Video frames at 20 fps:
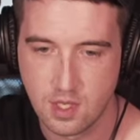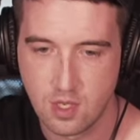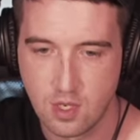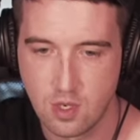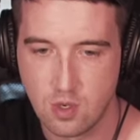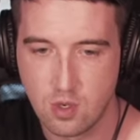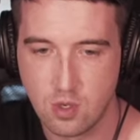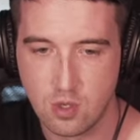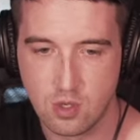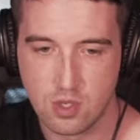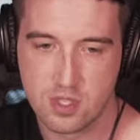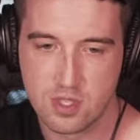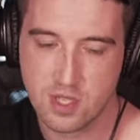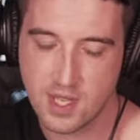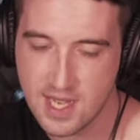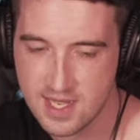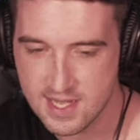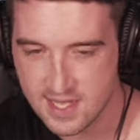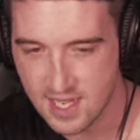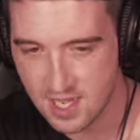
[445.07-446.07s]
Cool, so
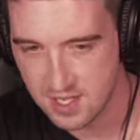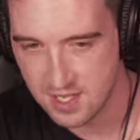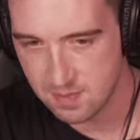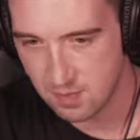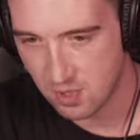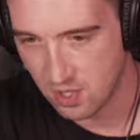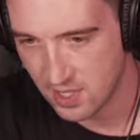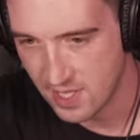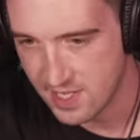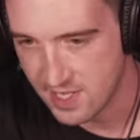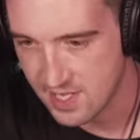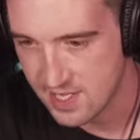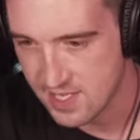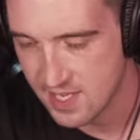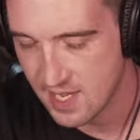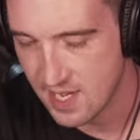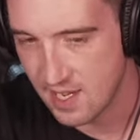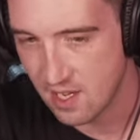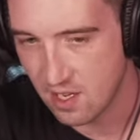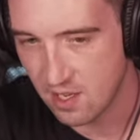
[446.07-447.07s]
that sounds more like he's
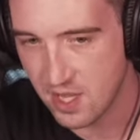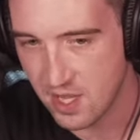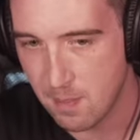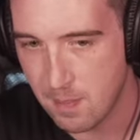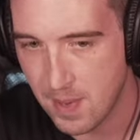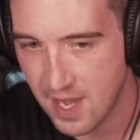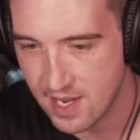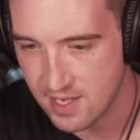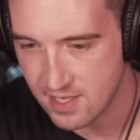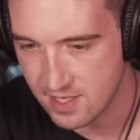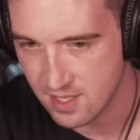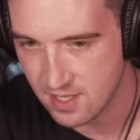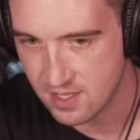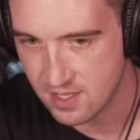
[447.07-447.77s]
hitting it on the back. So